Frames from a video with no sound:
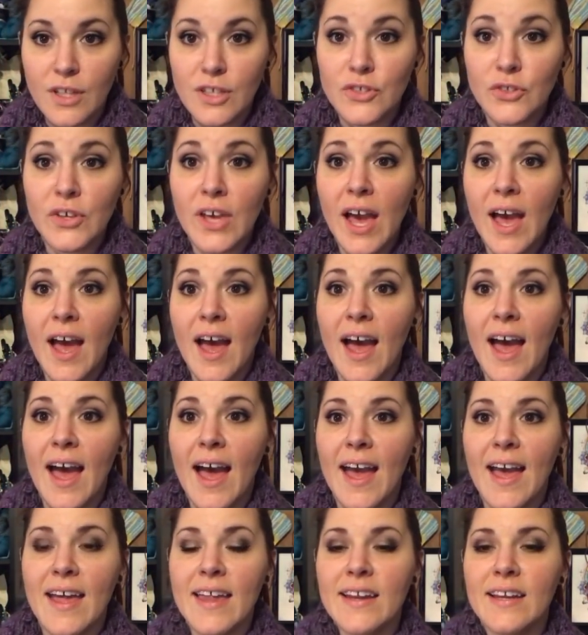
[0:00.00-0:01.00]
So yeah,
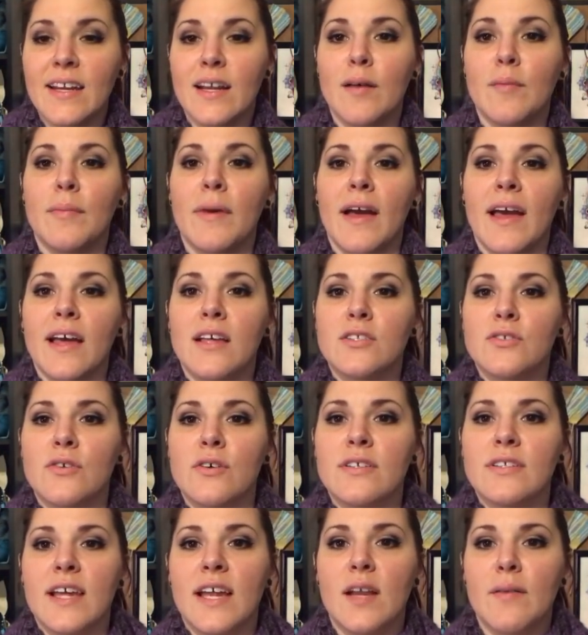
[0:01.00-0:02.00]
I got so
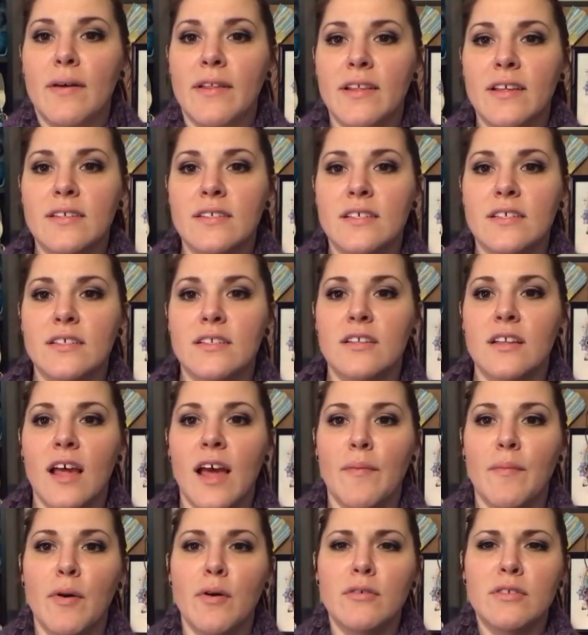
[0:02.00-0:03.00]
excited about this.
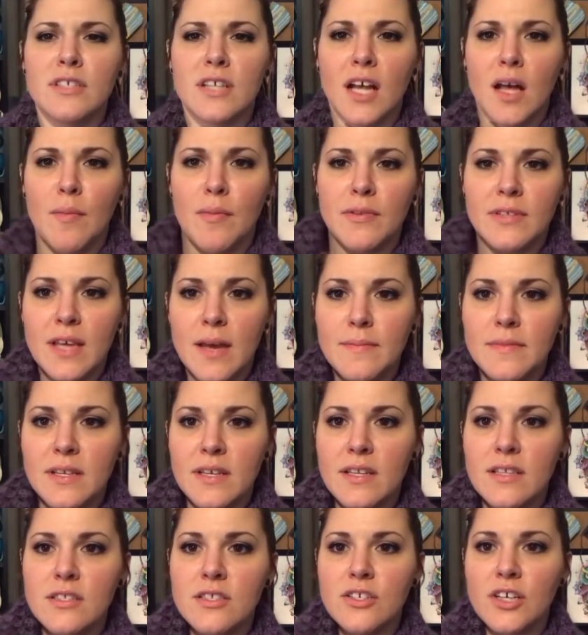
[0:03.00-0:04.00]
I posted a couple times on
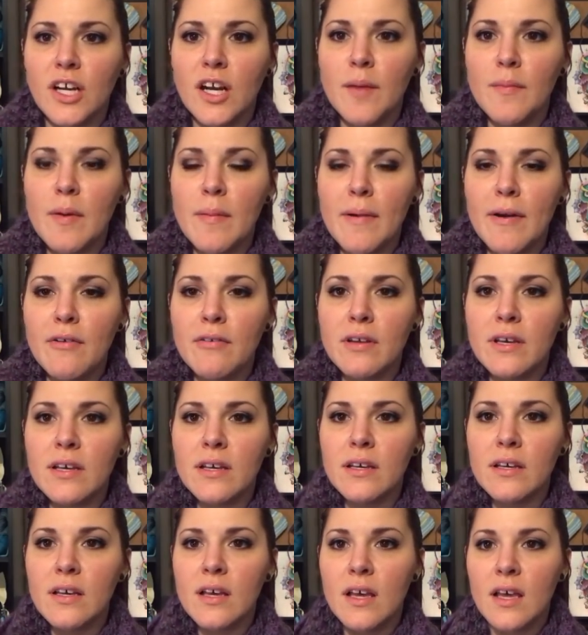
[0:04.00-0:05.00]
Instagram about it.
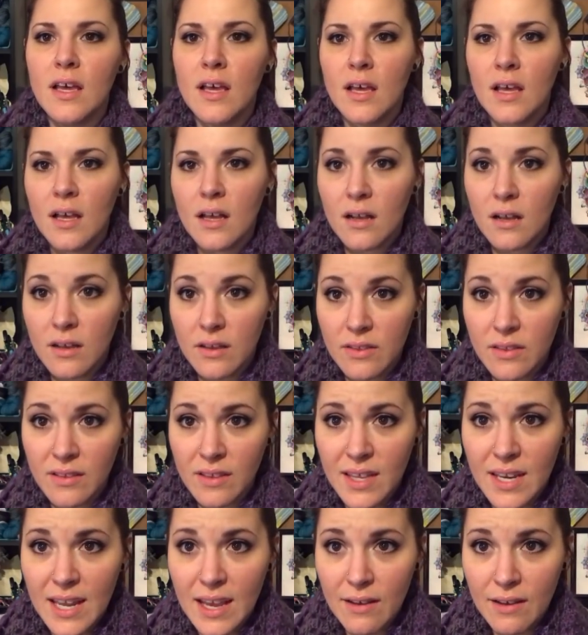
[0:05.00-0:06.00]
The
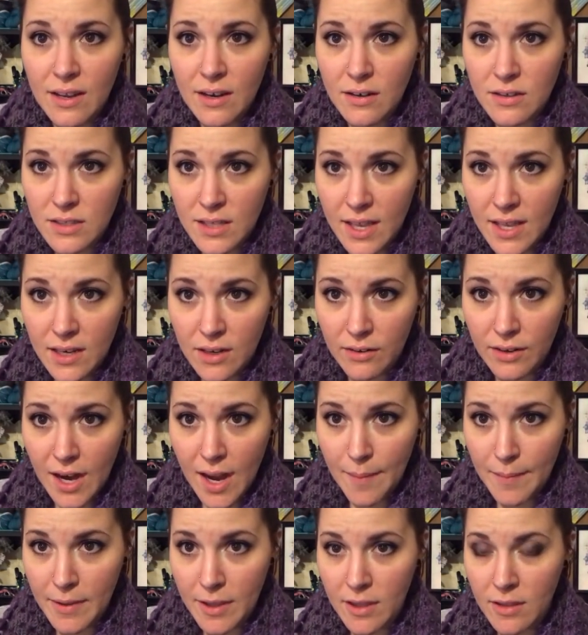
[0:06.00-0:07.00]
lighting out here is kind of
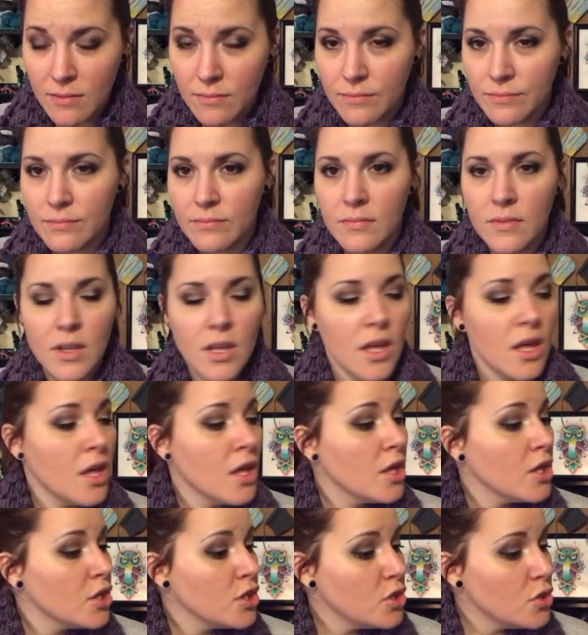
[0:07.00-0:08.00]
crappy.
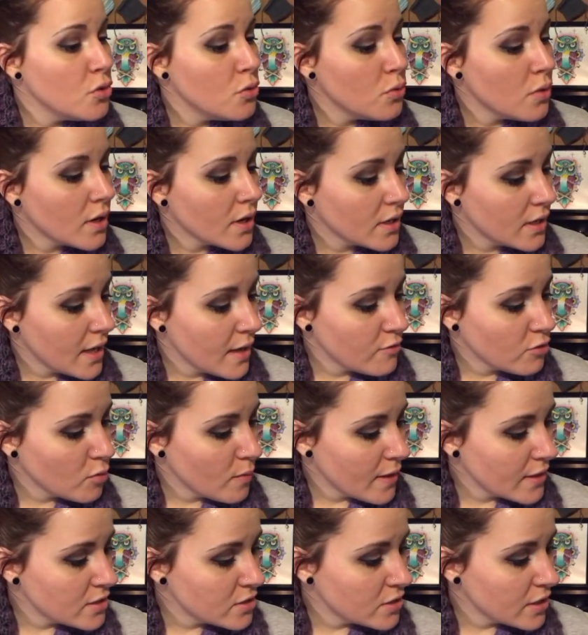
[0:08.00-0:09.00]
You are going to have to go
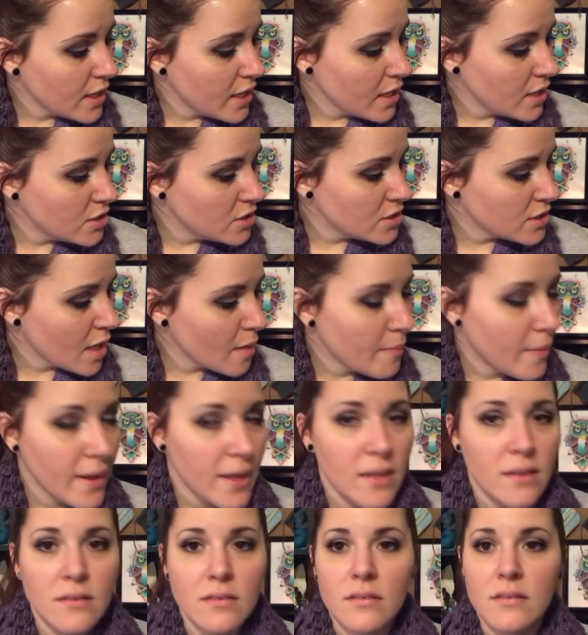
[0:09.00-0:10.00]
back to your cage. Stop
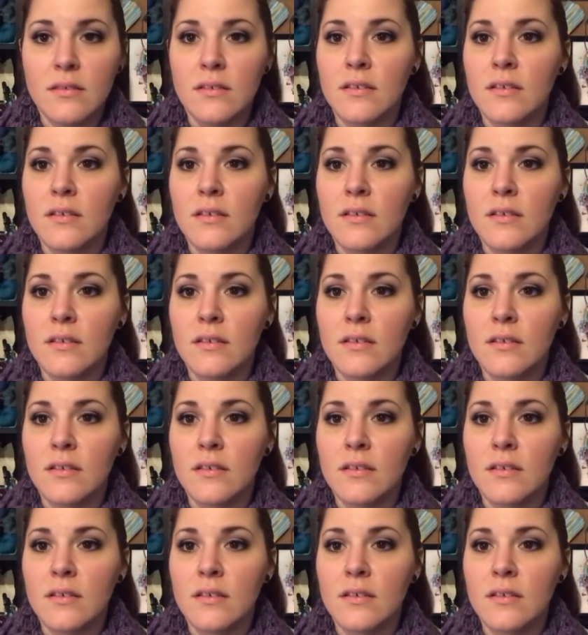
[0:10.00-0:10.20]
biting.